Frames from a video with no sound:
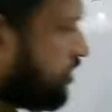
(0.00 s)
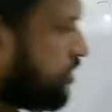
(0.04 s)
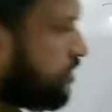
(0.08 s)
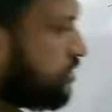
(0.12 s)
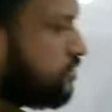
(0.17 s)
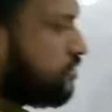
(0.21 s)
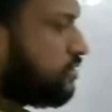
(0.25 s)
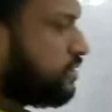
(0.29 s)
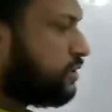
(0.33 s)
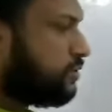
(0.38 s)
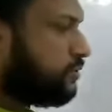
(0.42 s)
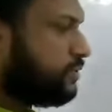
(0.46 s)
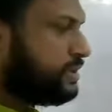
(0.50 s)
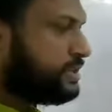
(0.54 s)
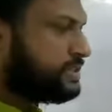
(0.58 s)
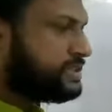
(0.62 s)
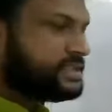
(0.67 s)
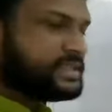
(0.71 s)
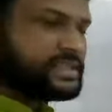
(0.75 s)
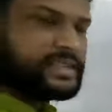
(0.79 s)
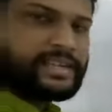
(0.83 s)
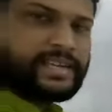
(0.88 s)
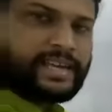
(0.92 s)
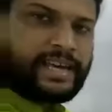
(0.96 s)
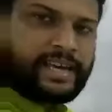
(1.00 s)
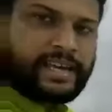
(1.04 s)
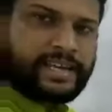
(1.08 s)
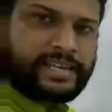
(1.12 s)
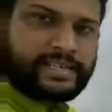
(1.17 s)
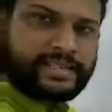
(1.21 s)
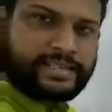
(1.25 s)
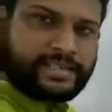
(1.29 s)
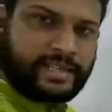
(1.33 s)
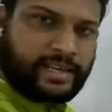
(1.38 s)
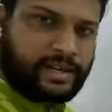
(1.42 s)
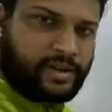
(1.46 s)
So you will see a
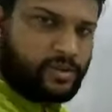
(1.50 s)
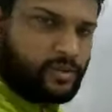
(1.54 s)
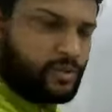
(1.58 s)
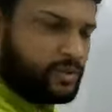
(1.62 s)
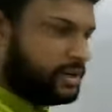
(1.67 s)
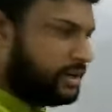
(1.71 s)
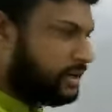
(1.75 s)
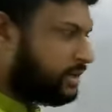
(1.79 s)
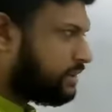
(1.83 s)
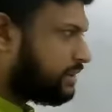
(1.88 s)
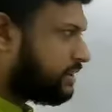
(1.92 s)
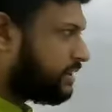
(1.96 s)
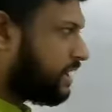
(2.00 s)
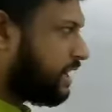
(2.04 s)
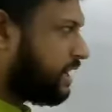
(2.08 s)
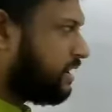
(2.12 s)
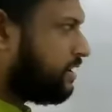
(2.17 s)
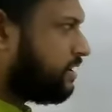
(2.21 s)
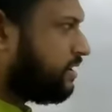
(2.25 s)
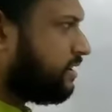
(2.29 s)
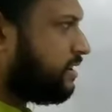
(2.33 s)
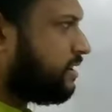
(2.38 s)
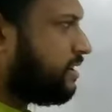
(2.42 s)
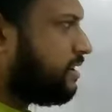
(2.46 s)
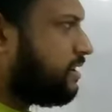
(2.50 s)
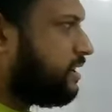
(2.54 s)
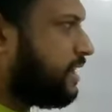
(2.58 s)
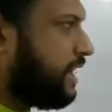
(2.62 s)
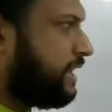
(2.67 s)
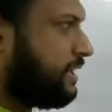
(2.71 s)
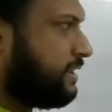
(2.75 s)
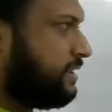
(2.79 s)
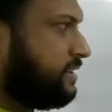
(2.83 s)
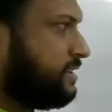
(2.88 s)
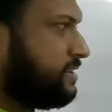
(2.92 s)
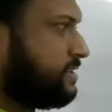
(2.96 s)
circular turn like
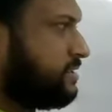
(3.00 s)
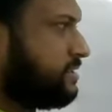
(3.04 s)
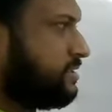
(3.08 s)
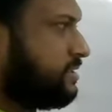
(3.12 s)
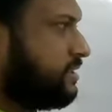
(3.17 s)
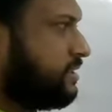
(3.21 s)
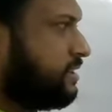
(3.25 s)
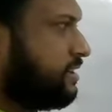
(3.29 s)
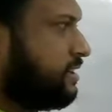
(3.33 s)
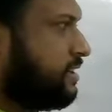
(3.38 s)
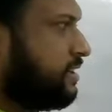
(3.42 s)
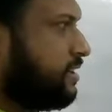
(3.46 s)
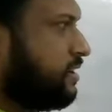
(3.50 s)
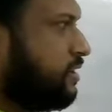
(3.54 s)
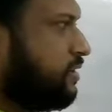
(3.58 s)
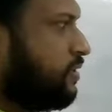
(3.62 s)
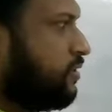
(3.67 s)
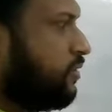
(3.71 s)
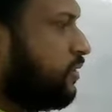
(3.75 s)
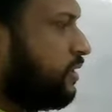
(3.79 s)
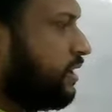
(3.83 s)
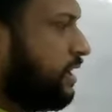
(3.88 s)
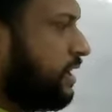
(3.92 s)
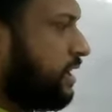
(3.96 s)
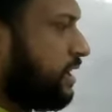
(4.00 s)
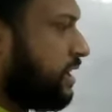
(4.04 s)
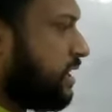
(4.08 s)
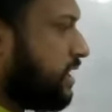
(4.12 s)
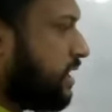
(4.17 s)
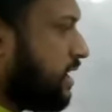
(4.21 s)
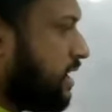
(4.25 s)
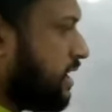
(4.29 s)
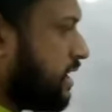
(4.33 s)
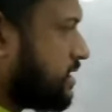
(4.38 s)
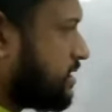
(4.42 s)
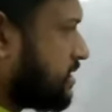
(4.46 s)
this. Okay,
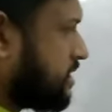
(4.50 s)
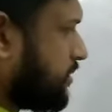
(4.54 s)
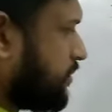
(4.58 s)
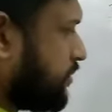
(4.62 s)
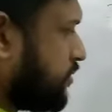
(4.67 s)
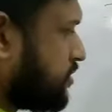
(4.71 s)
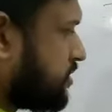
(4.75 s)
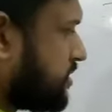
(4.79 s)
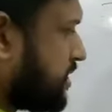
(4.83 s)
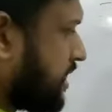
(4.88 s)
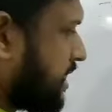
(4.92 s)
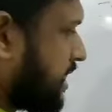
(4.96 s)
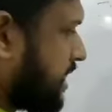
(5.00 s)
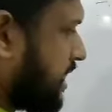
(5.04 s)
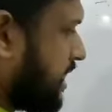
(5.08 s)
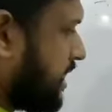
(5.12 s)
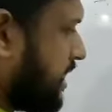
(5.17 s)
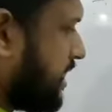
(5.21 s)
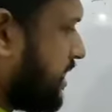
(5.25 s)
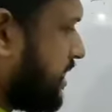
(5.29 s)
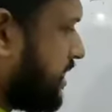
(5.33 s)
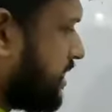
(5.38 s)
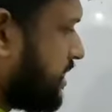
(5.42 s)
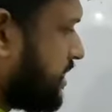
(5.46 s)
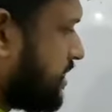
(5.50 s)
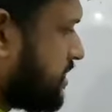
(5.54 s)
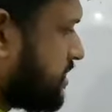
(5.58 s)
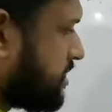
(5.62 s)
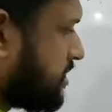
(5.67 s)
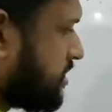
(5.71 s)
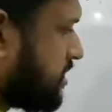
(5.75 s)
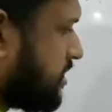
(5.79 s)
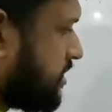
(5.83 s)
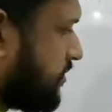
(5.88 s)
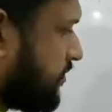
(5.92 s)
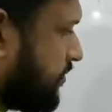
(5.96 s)
and suppose the current is